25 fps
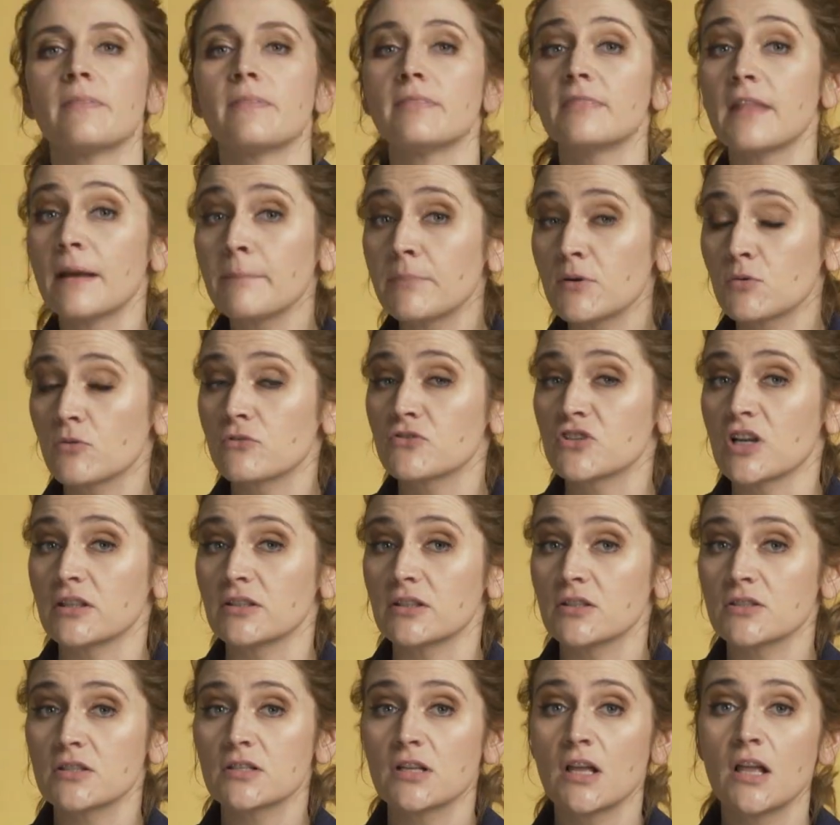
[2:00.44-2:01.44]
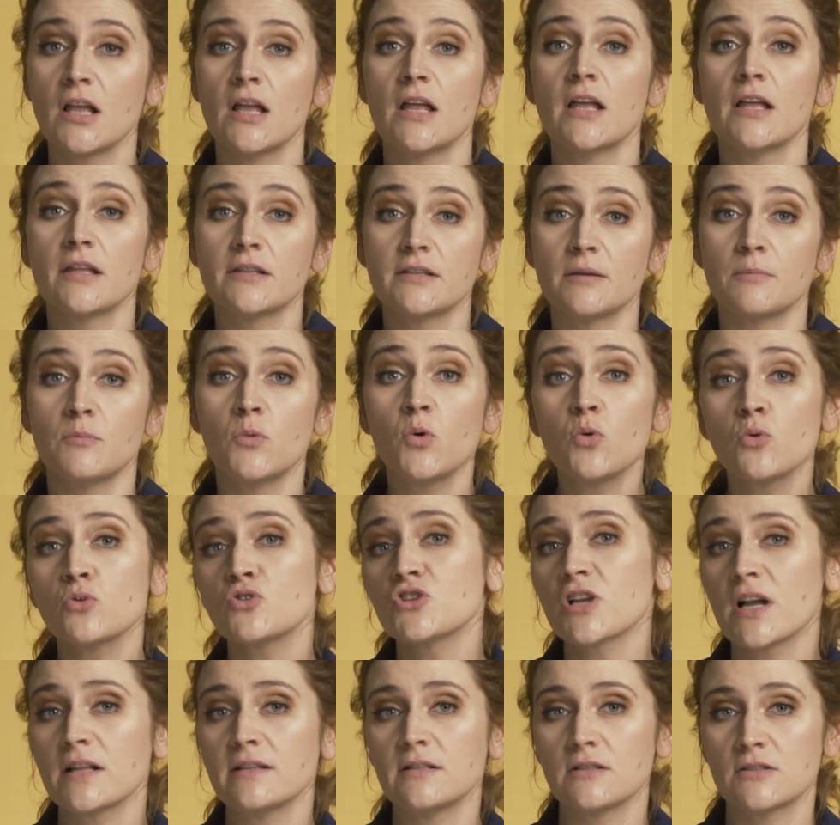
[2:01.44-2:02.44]
Number of channels. The more
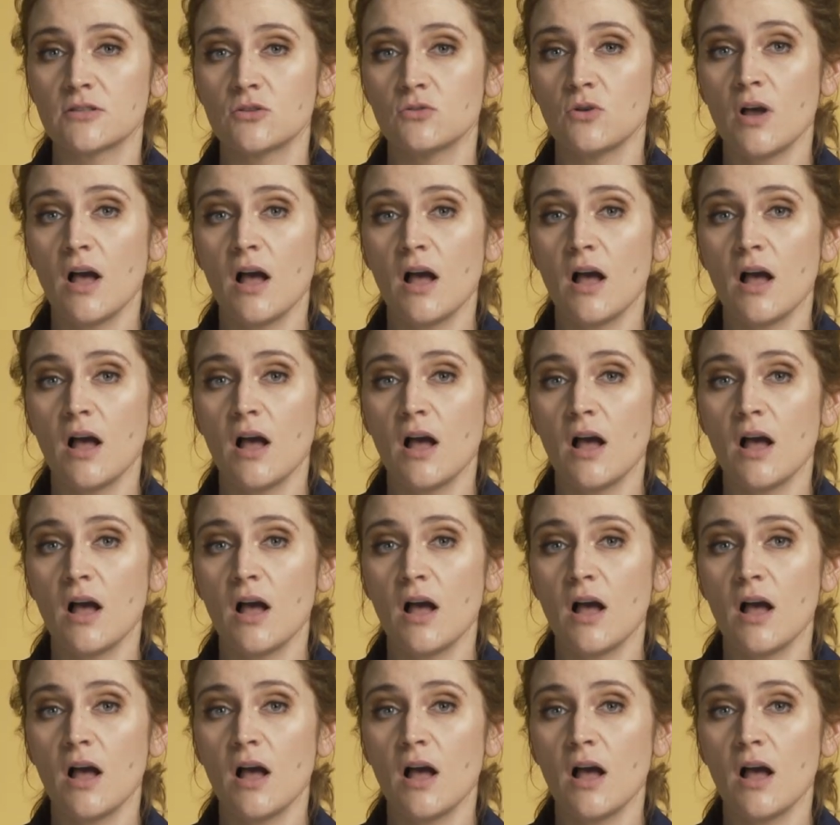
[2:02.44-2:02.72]
channels you